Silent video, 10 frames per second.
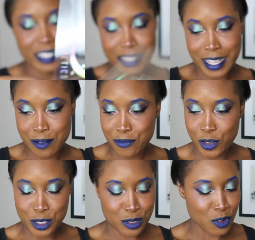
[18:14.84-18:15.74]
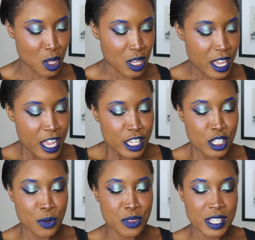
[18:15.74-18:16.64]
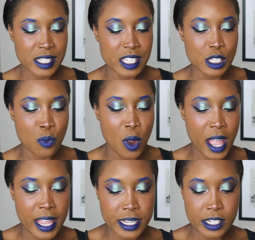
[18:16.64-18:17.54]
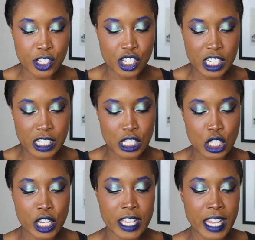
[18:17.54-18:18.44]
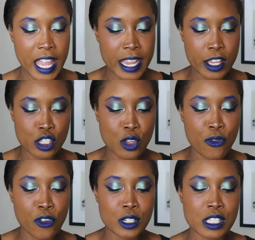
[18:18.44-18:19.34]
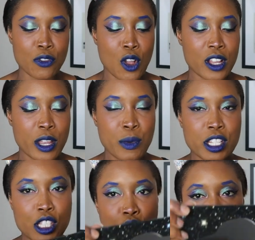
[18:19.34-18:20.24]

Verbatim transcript: Listen, first of all. So this is what she is looking like. So first of all, can we just